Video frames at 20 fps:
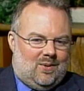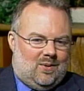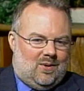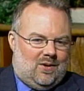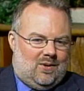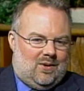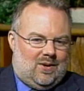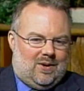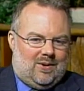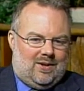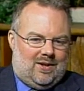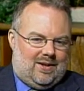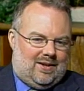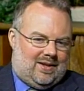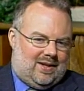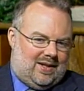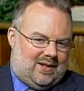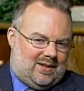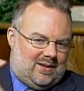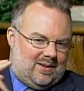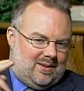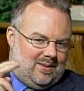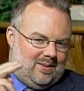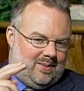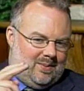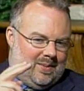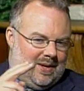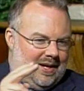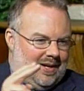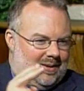well, do I want to take
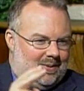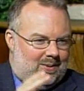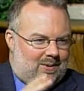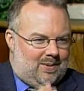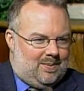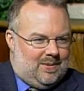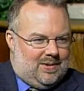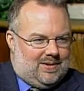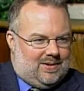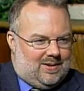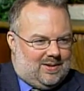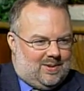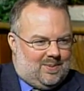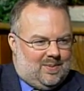math with Mrs.